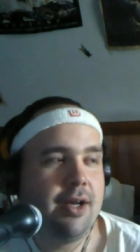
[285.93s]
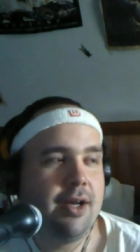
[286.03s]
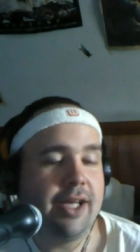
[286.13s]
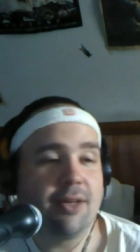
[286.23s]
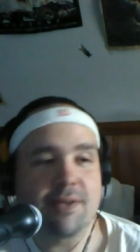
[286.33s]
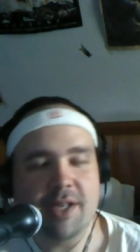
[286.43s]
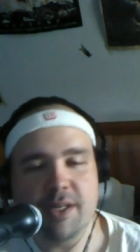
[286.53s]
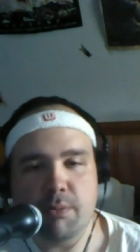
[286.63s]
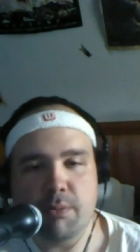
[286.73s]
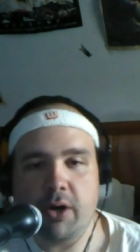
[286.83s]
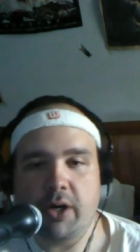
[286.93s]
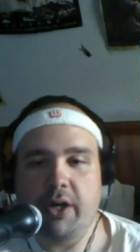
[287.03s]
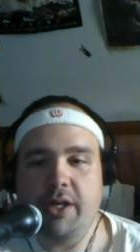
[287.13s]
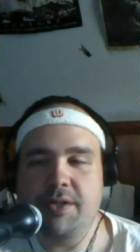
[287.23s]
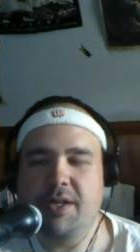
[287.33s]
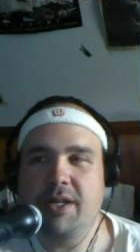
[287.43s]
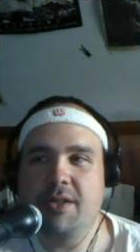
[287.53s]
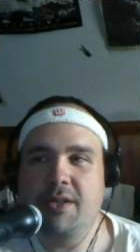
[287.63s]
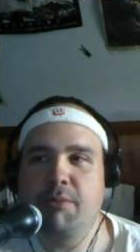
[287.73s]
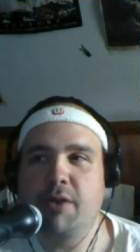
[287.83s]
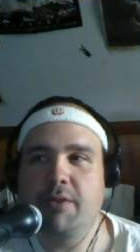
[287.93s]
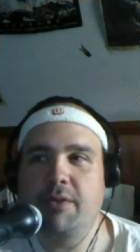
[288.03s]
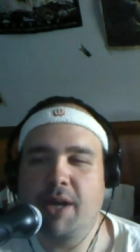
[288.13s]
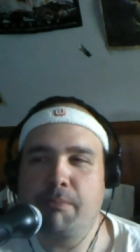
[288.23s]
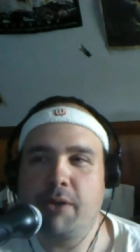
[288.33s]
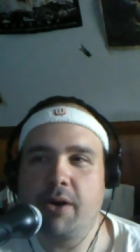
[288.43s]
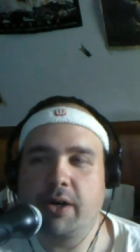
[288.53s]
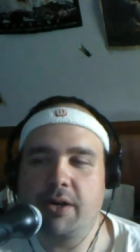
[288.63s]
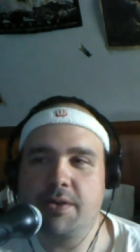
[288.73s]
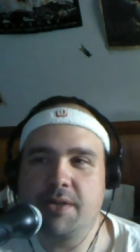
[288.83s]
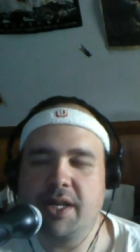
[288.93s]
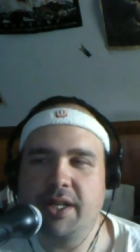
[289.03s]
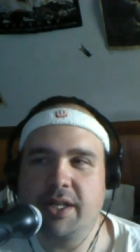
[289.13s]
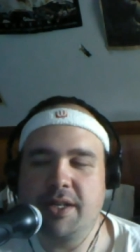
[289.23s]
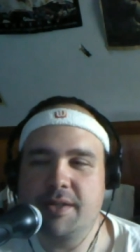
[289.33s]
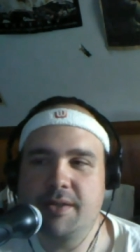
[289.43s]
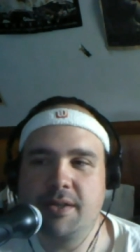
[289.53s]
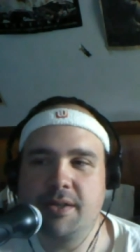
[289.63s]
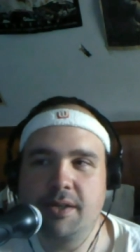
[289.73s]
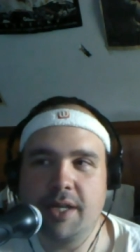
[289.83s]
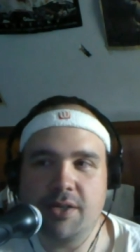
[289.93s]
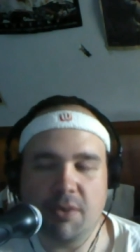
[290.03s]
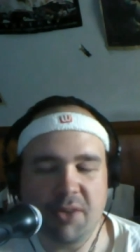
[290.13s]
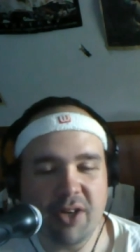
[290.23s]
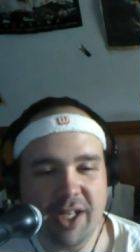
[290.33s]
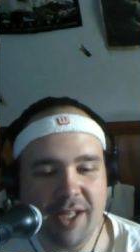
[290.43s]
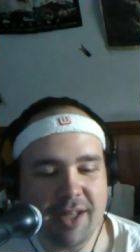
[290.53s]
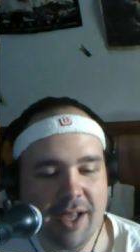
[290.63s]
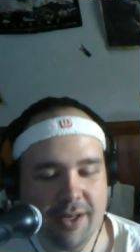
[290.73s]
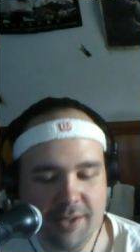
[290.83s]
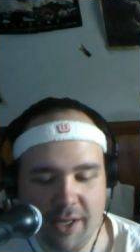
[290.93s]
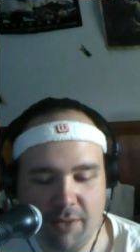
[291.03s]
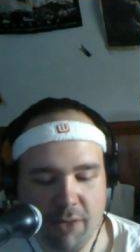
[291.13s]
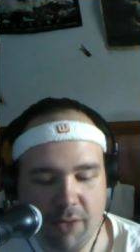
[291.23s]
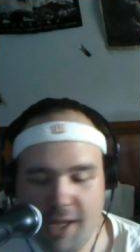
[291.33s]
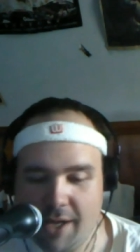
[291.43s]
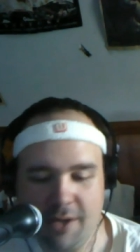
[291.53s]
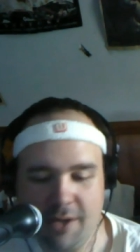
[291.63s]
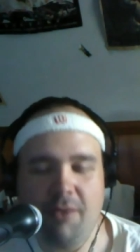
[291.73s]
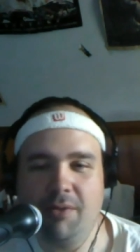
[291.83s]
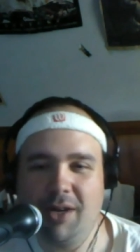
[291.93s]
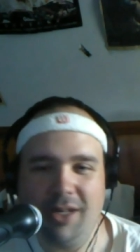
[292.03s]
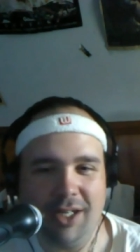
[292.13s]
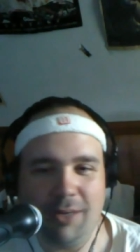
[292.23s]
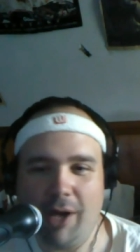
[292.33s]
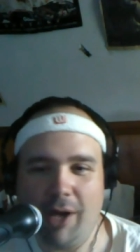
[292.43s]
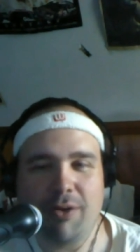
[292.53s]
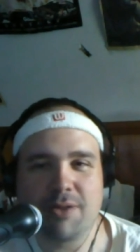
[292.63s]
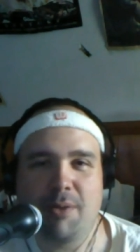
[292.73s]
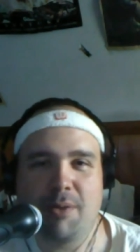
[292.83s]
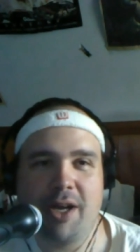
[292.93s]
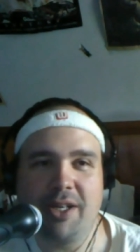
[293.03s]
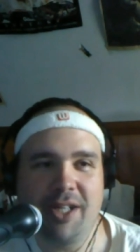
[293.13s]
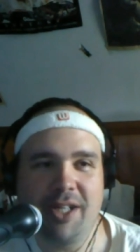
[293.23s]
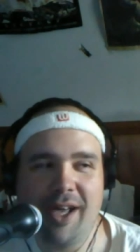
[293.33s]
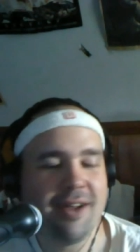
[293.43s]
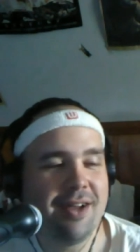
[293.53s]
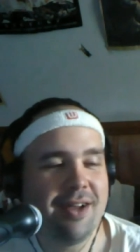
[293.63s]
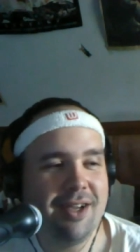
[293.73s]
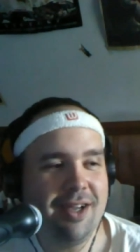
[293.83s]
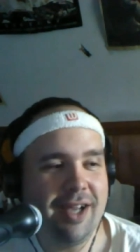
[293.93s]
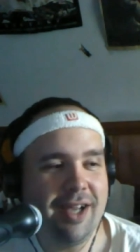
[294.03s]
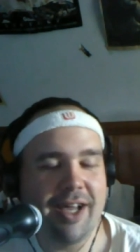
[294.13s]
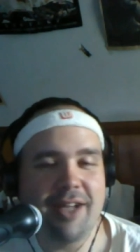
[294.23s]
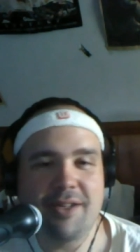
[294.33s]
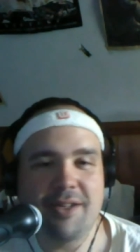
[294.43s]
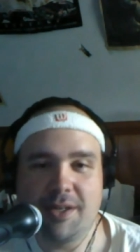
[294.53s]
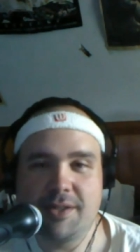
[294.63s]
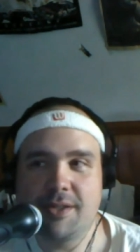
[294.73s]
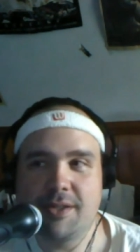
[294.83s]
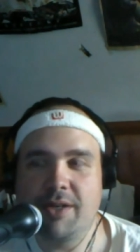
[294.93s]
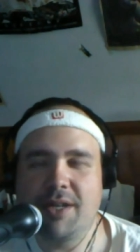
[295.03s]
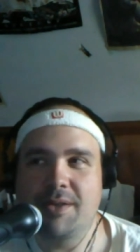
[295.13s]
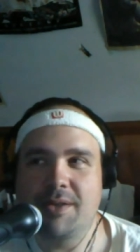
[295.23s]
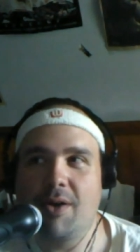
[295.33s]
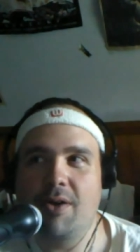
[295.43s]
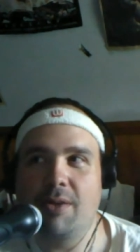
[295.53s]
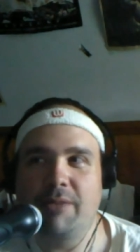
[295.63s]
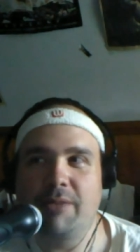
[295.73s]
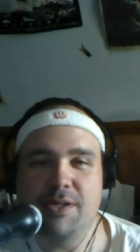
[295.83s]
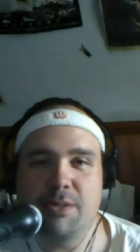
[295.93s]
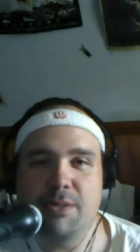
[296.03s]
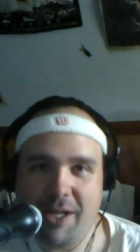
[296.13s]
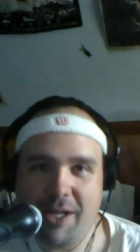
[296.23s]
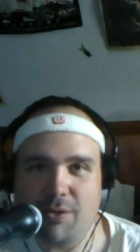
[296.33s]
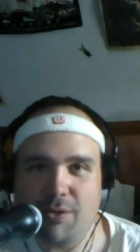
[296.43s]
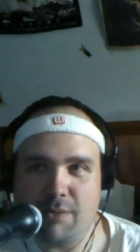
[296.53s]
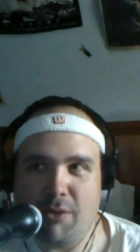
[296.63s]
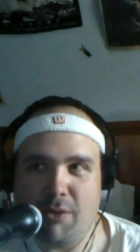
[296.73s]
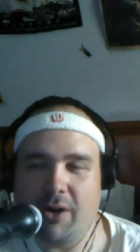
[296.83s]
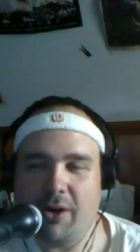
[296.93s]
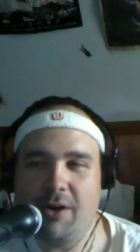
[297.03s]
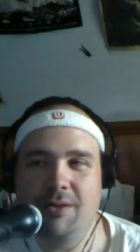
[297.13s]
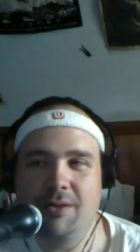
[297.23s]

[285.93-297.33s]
he looks at his burger because both of them got burgers, and he just says to him, "You gonna eat that?" And he's like, "What, that? No, well, oh, I crossed my mind, yeah." And just so he doesn't hurt him, he spits on his burger.